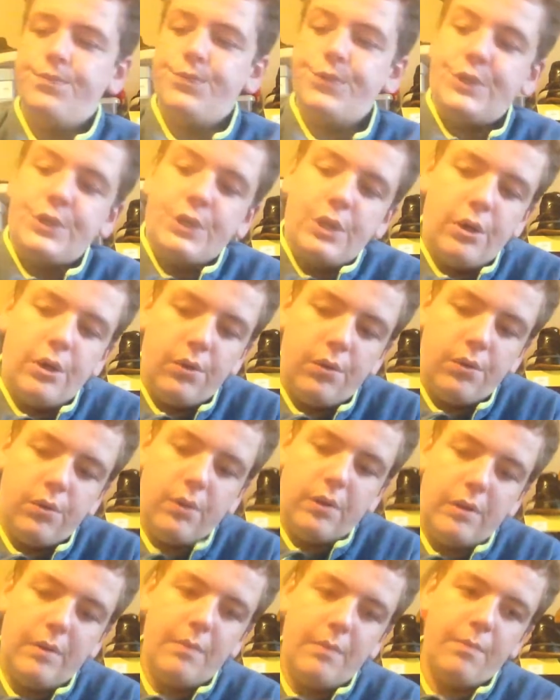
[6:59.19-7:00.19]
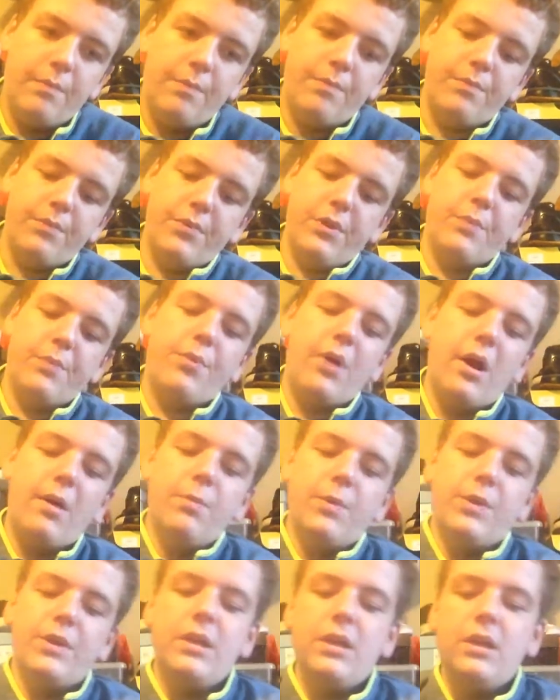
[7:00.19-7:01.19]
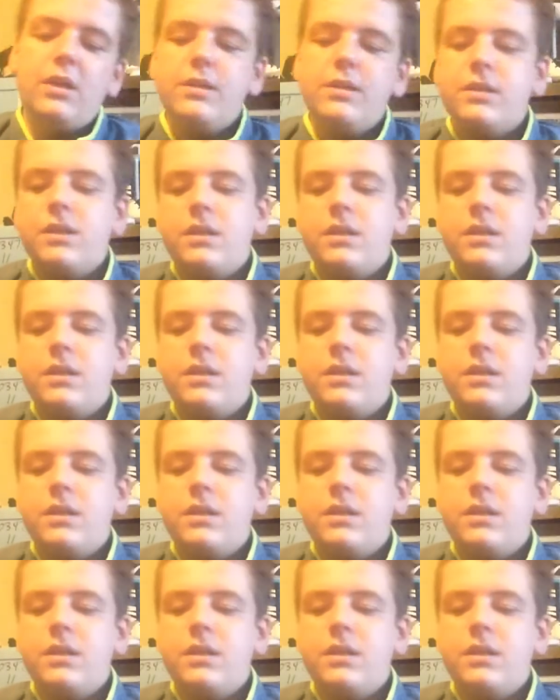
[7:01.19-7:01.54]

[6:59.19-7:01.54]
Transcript: So the problem with these